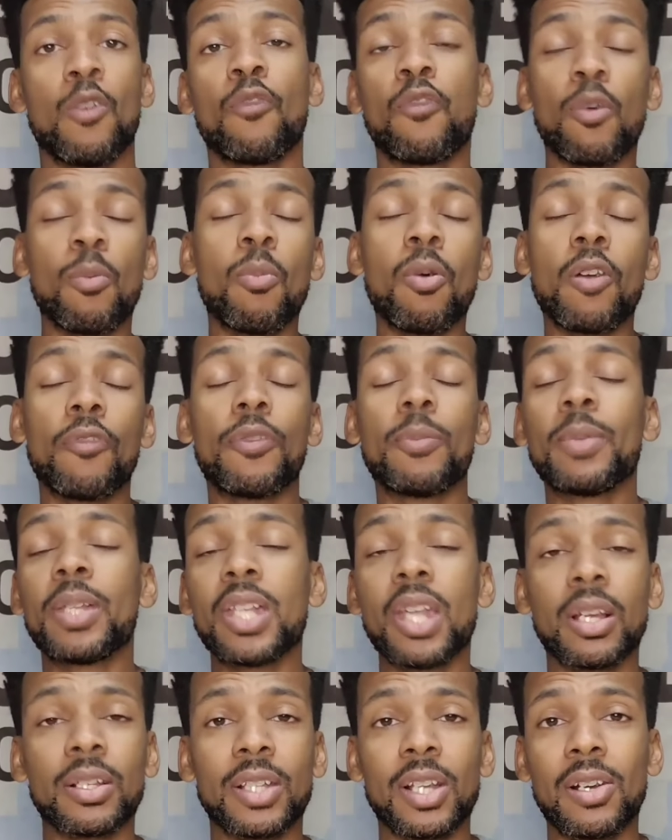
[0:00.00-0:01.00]
For more from
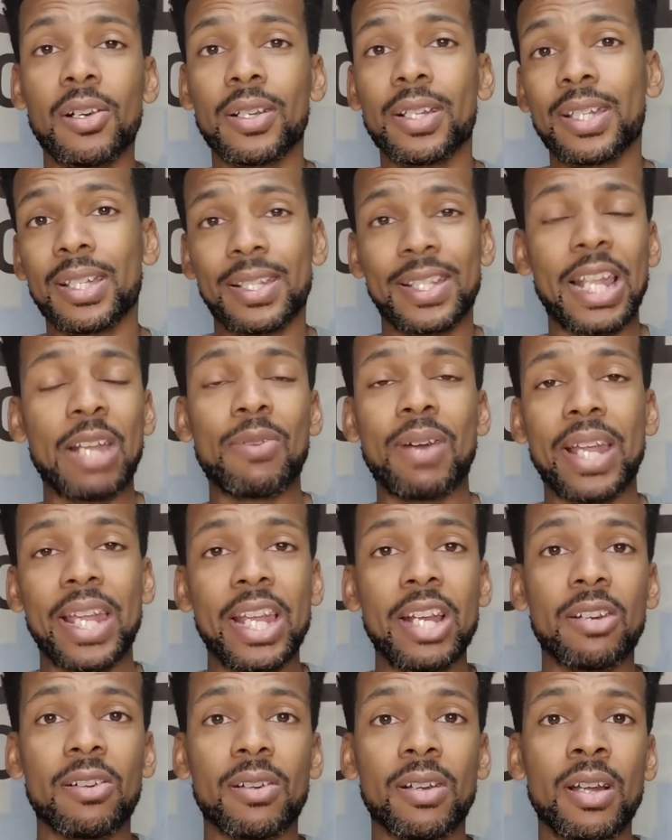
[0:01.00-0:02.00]
the Young Turks, stay
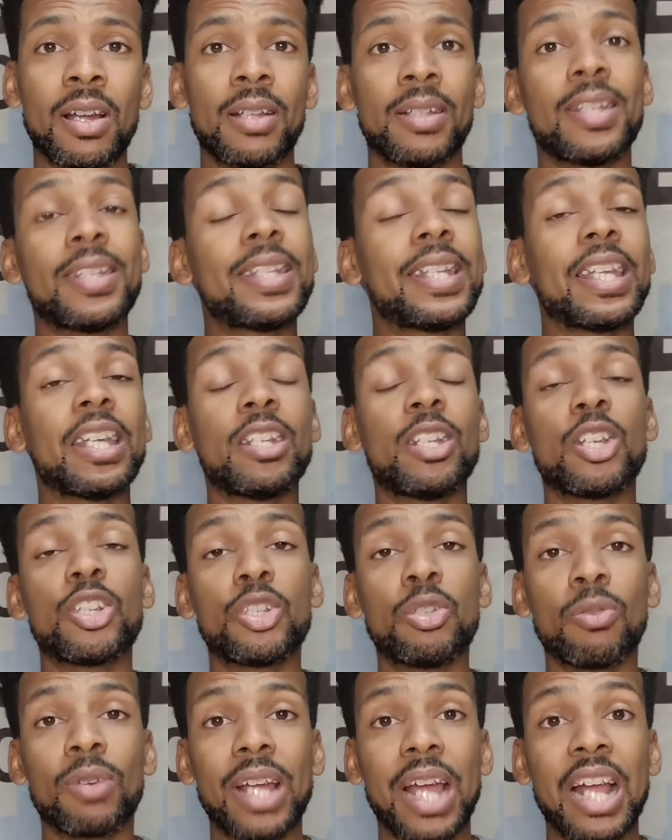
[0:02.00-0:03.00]
right here. To see
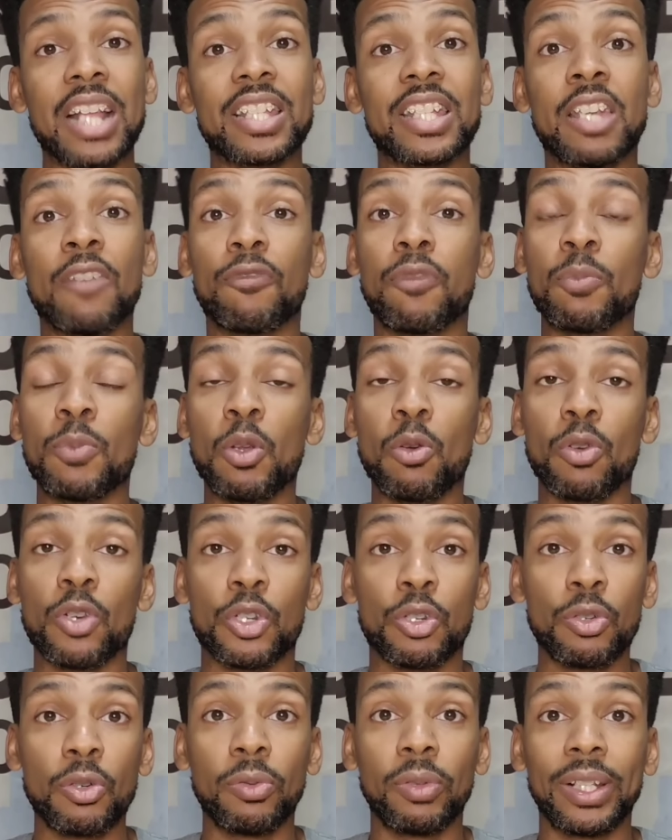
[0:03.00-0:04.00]
additional content from
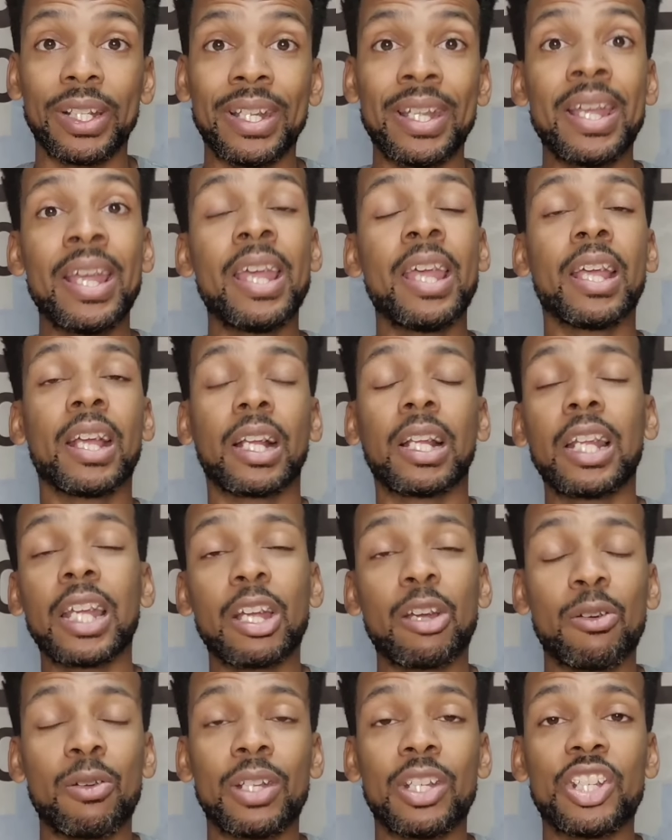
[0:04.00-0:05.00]
yours truly,
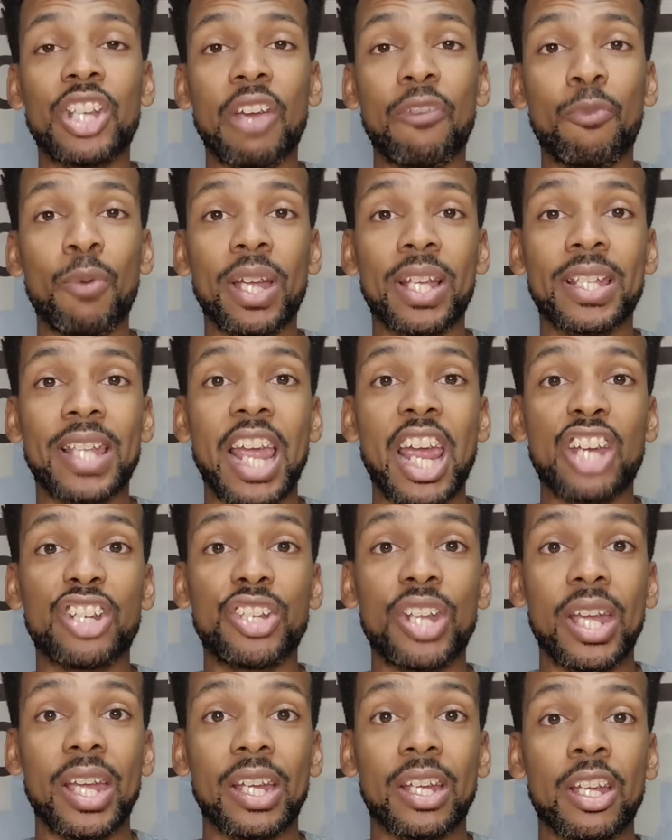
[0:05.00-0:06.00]
click on the Jeff Wiggins
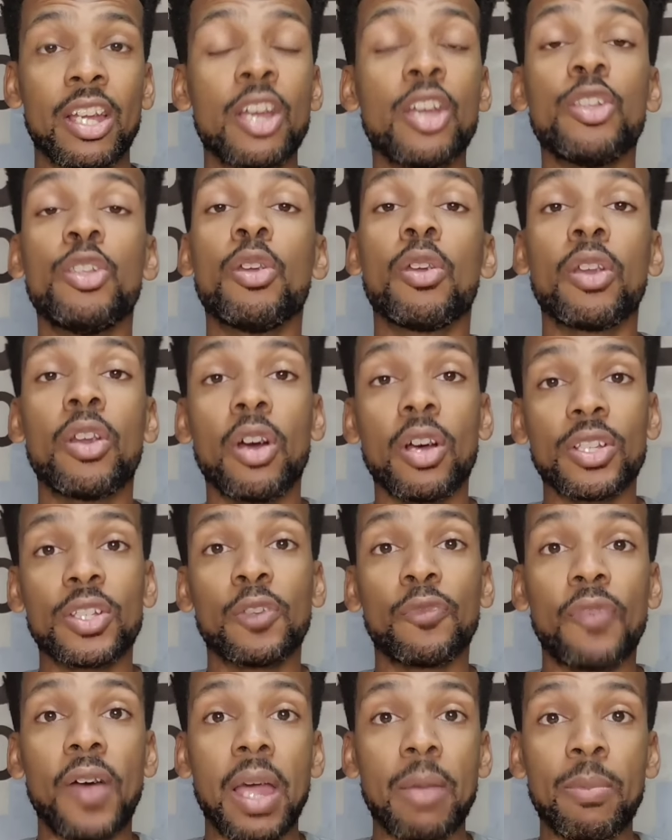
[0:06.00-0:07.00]
hashtag. You can
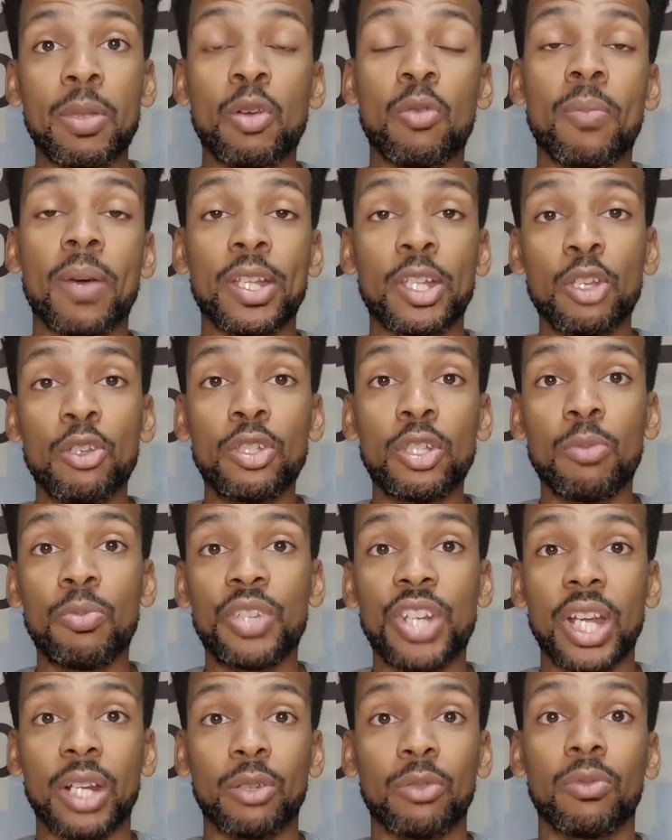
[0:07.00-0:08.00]
also find me on my
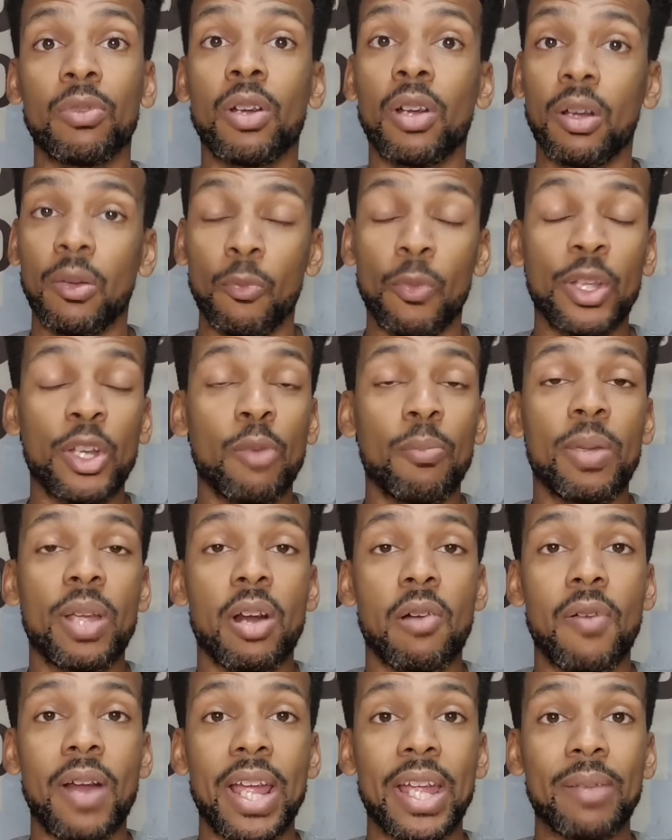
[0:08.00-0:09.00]
YouTube channel, We Gonna
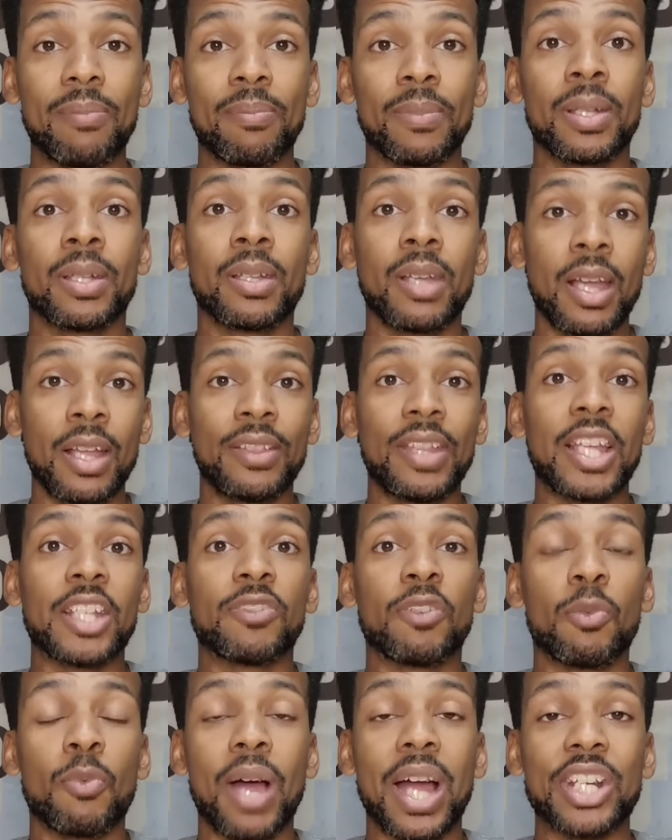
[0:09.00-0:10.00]
Be Alright.
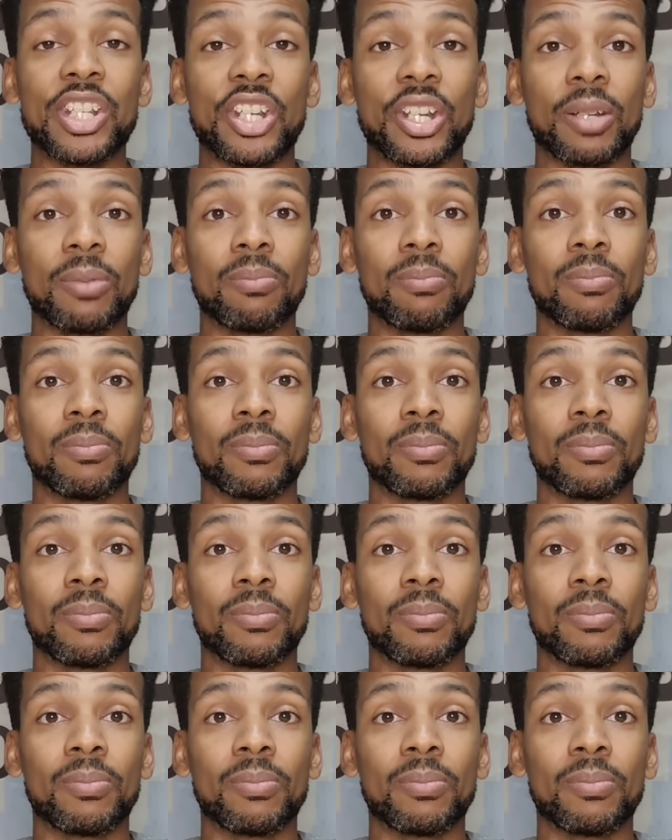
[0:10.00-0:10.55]
Thanks for watching.